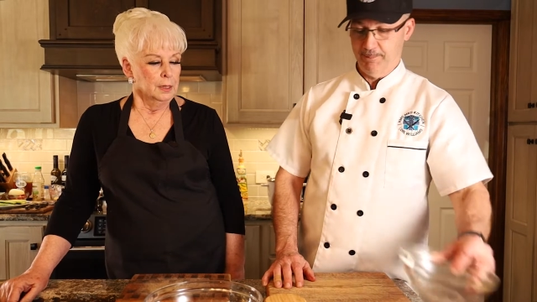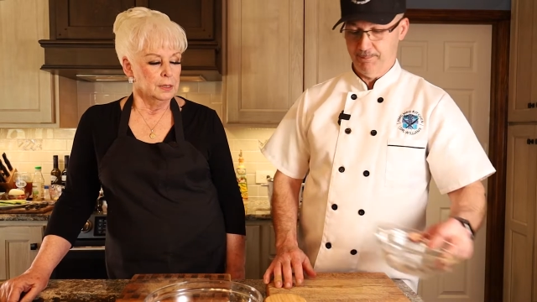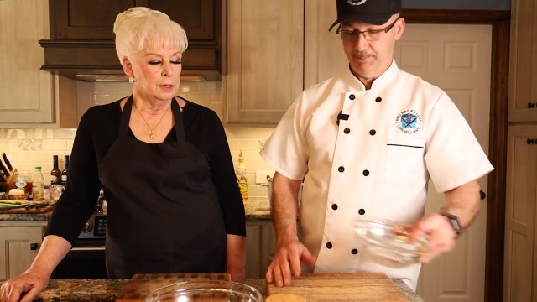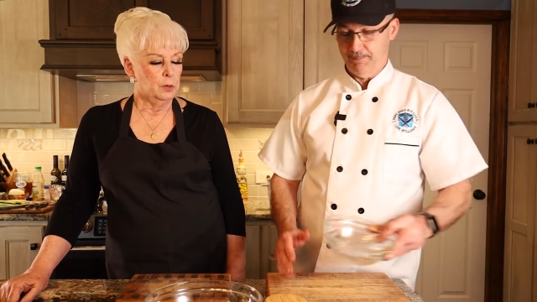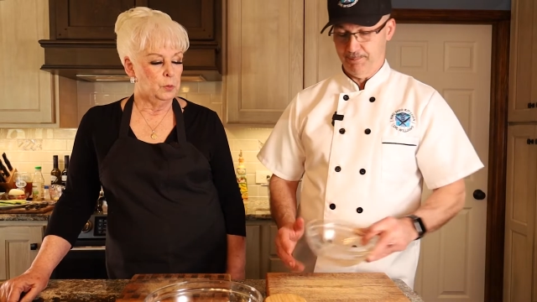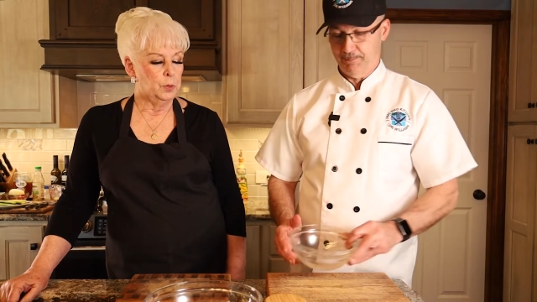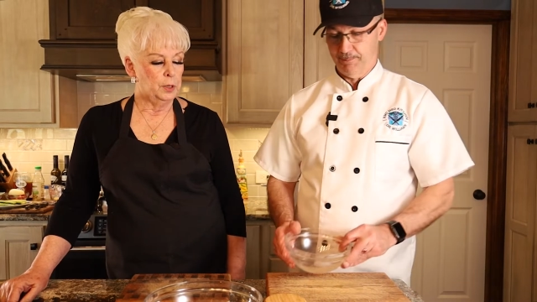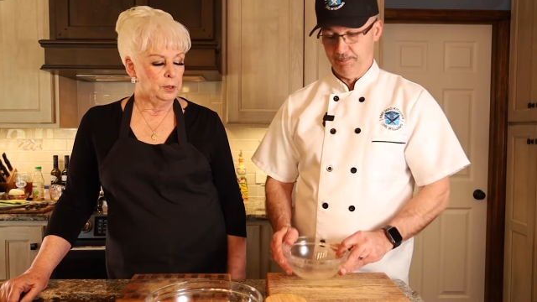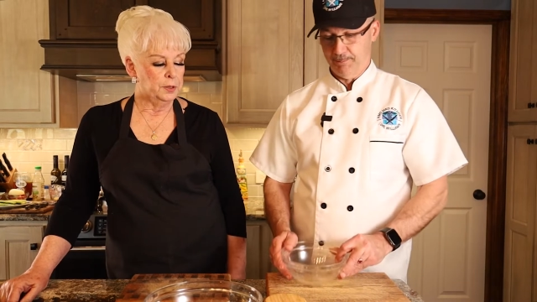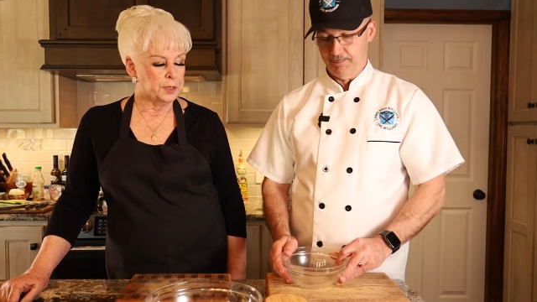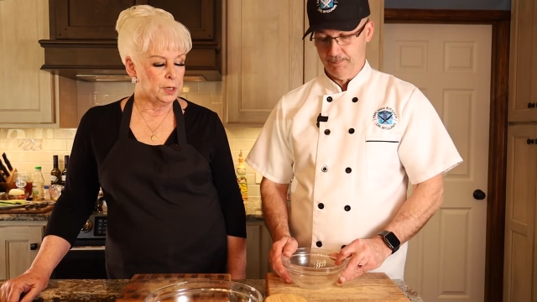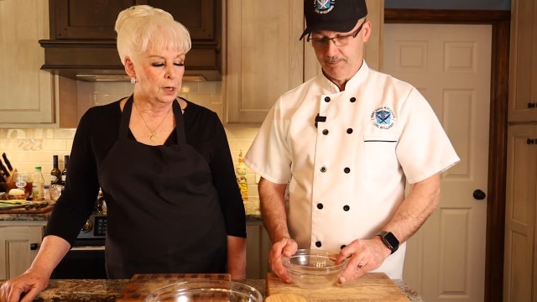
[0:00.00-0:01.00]
Speaker 1: So
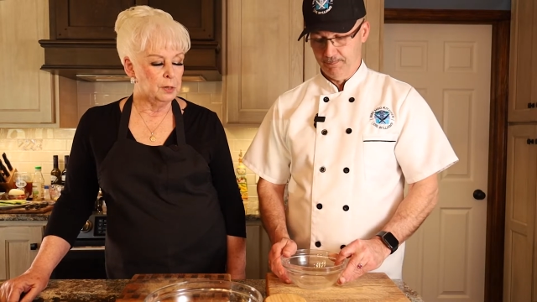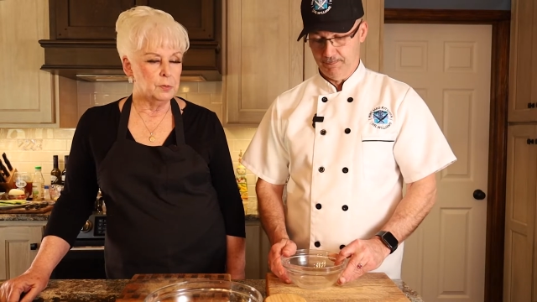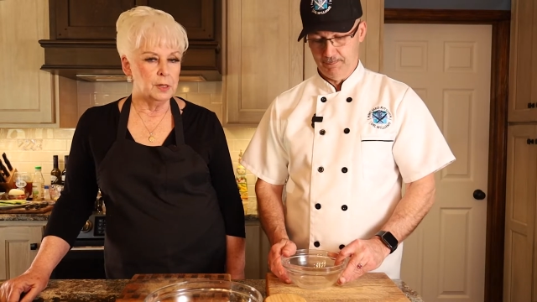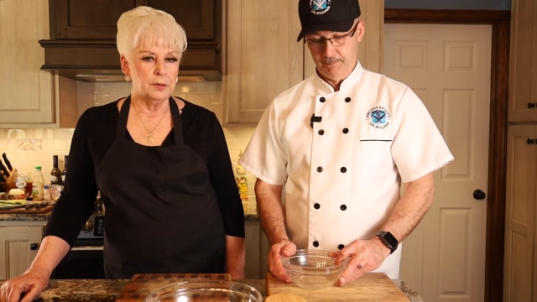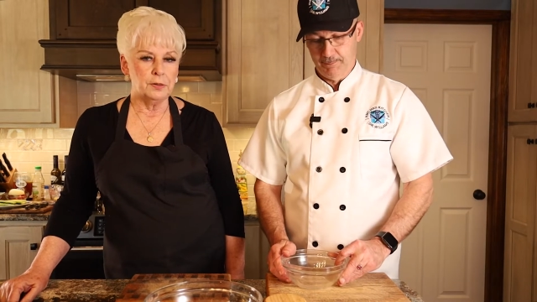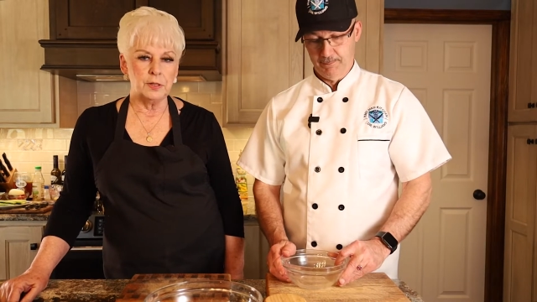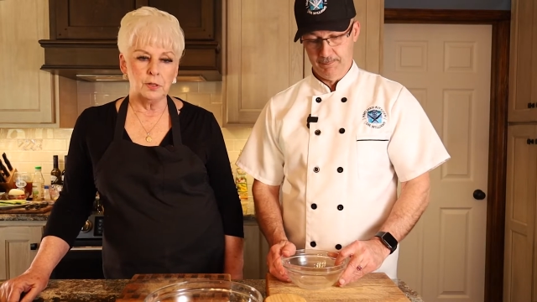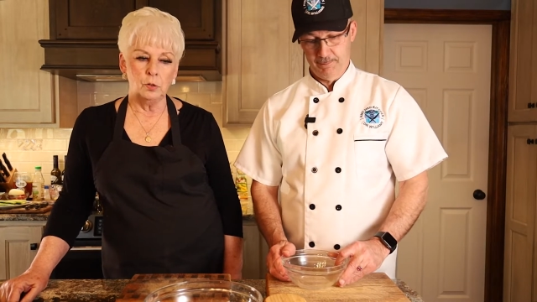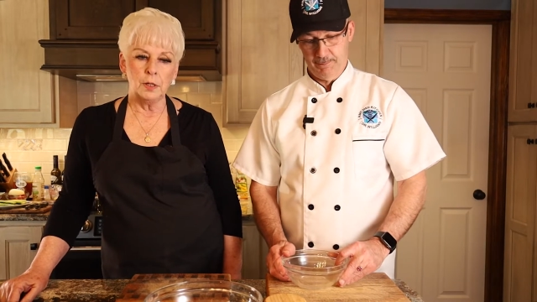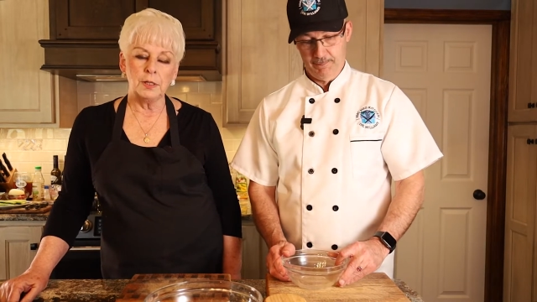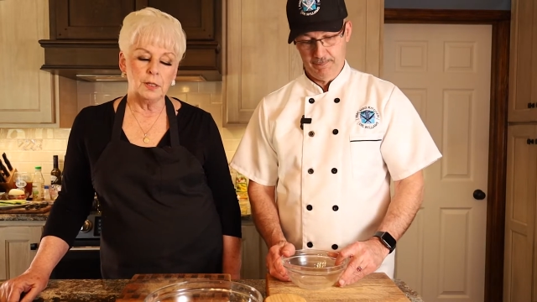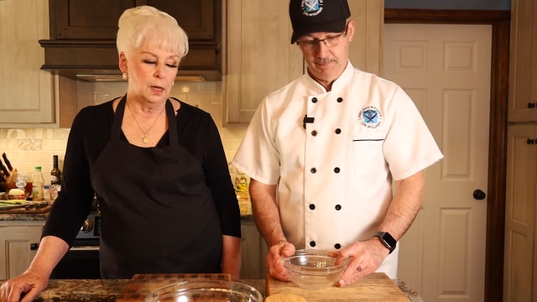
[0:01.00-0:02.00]
we'll start with
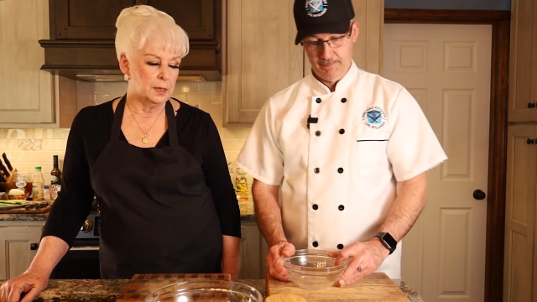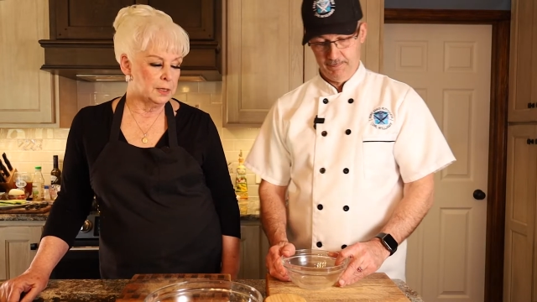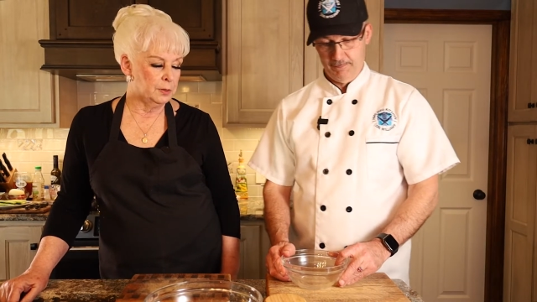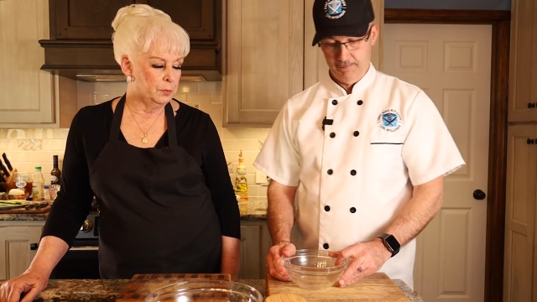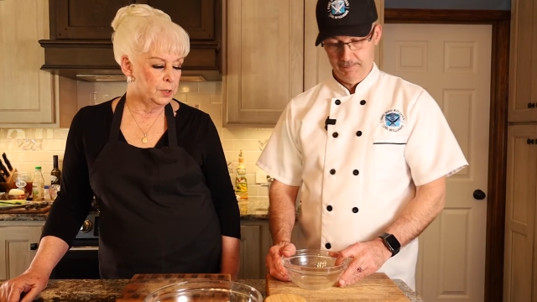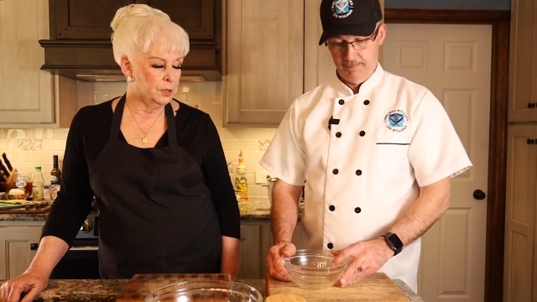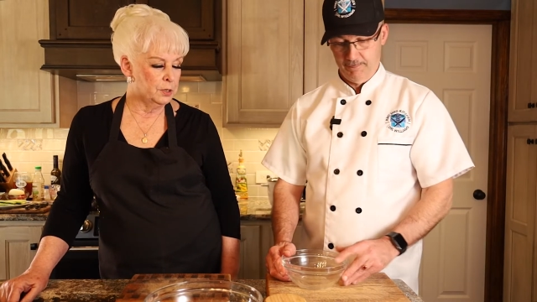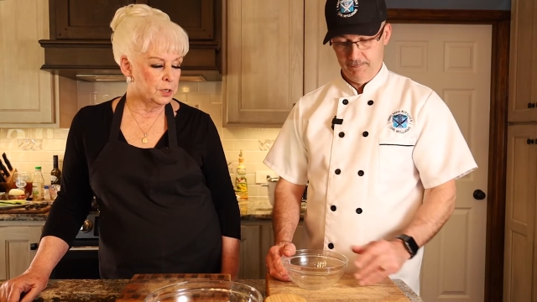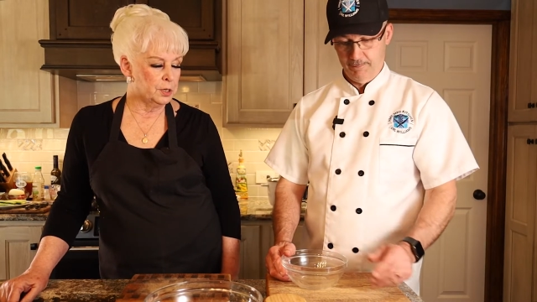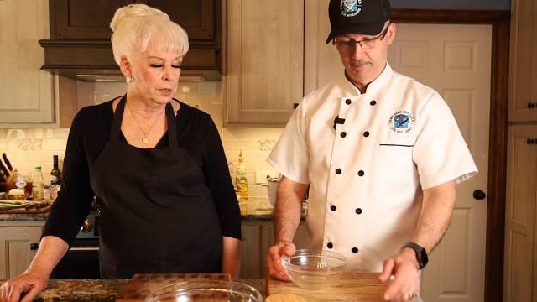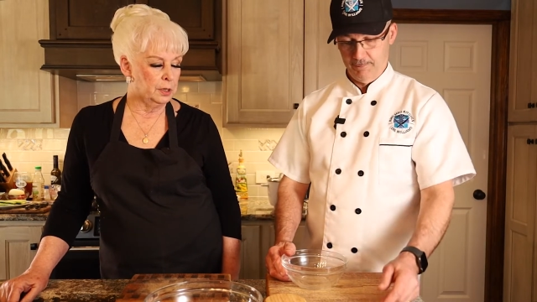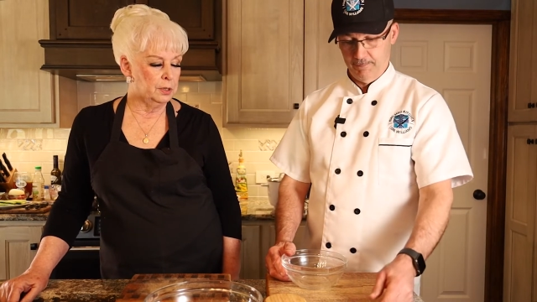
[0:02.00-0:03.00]
soy sauce, and we
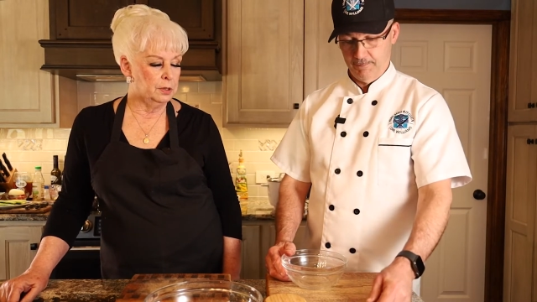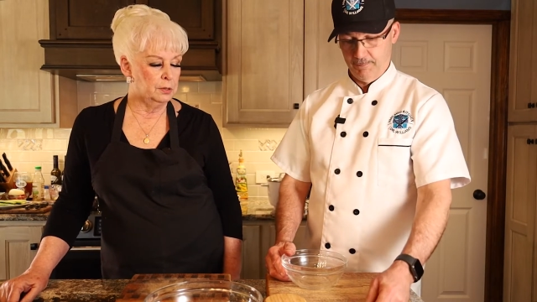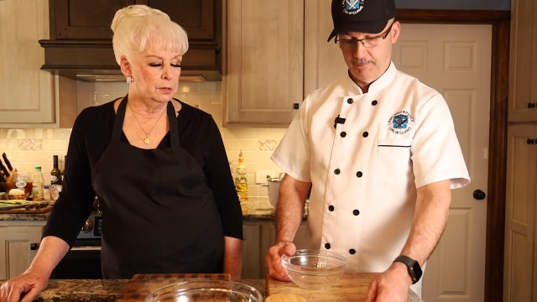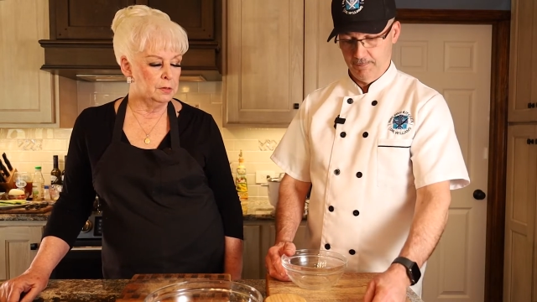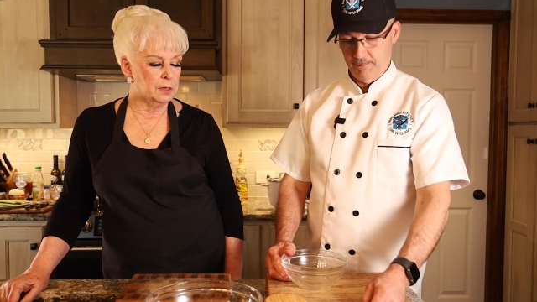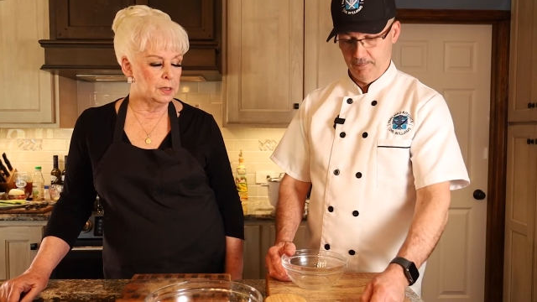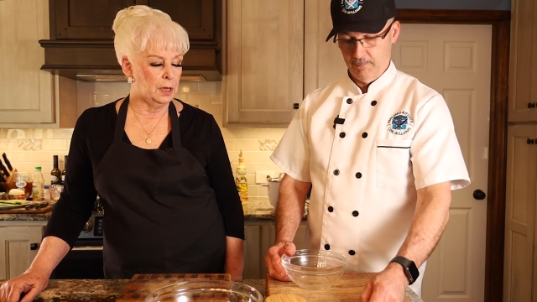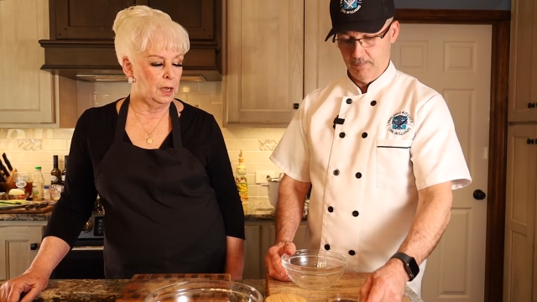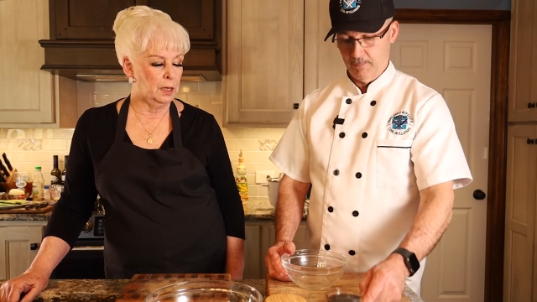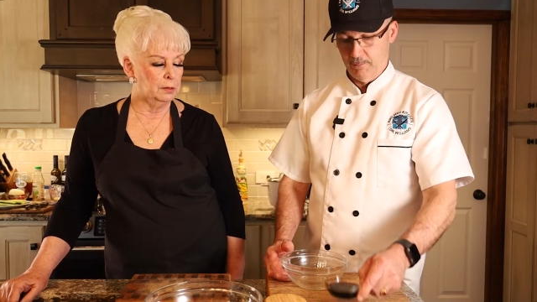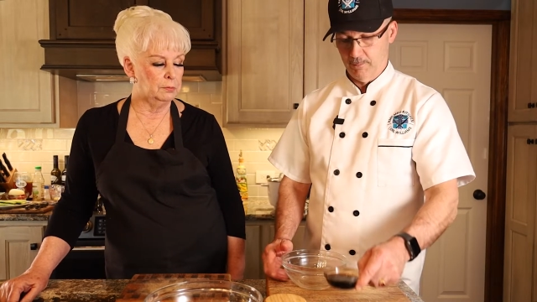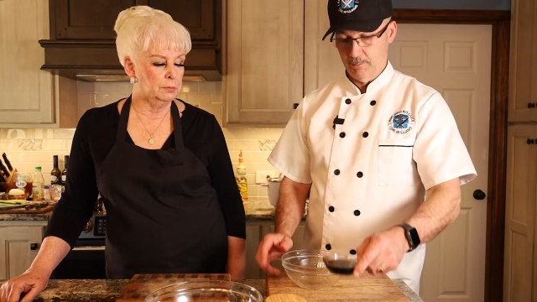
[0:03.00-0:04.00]
usually use
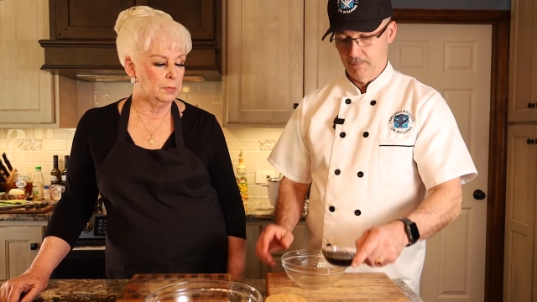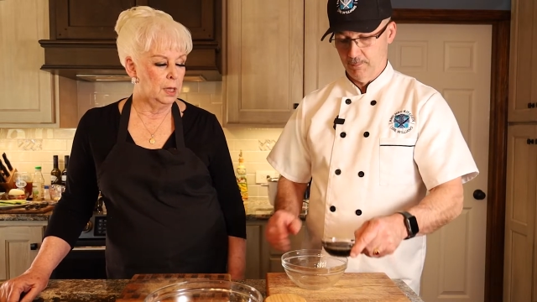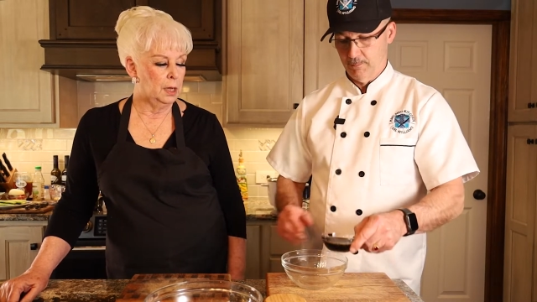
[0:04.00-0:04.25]
um,